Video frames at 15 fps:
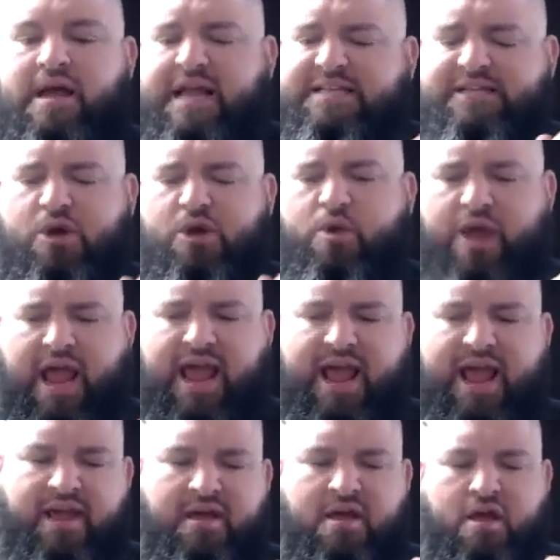It's
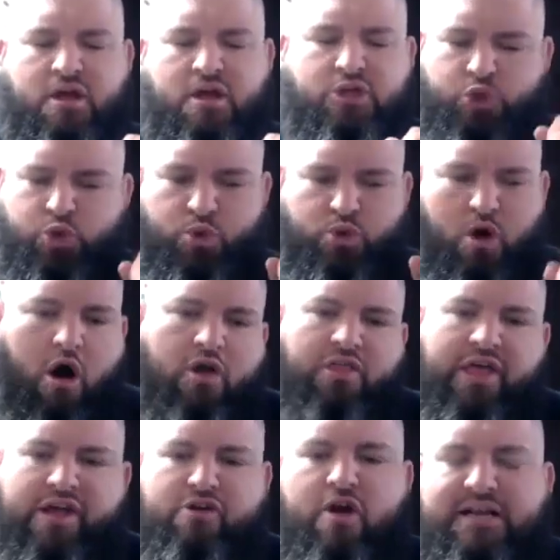okay to call
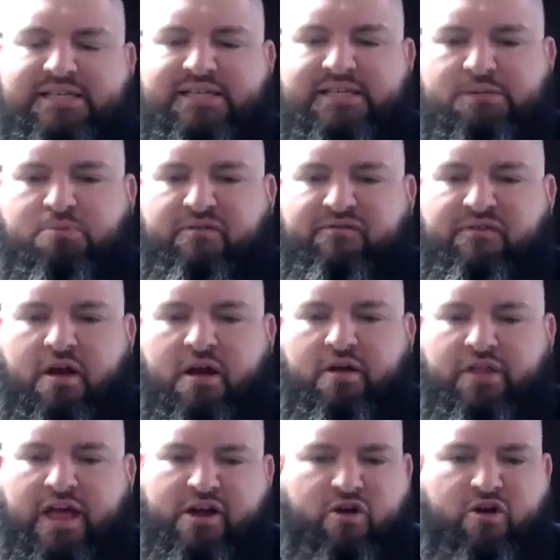that
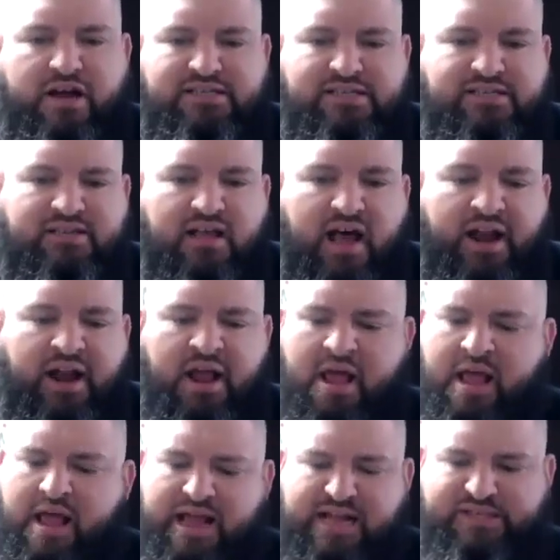crisis line.
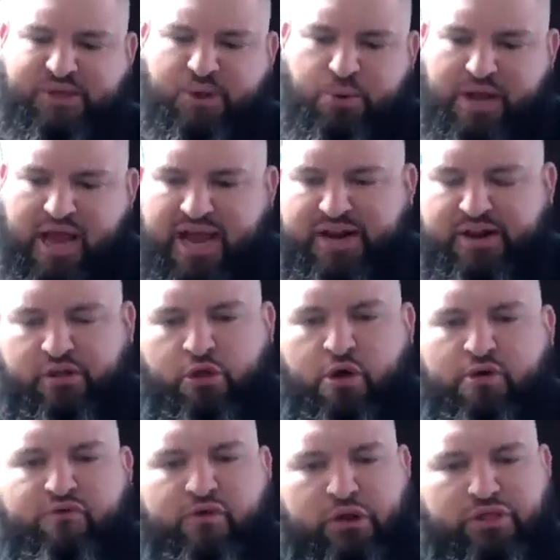It's okay to
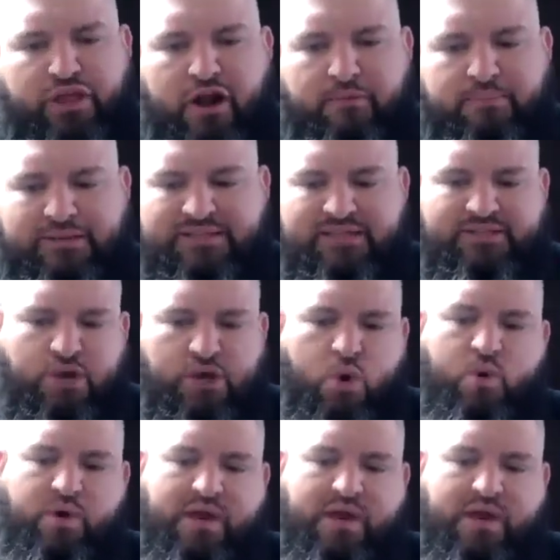look for a therapist. It's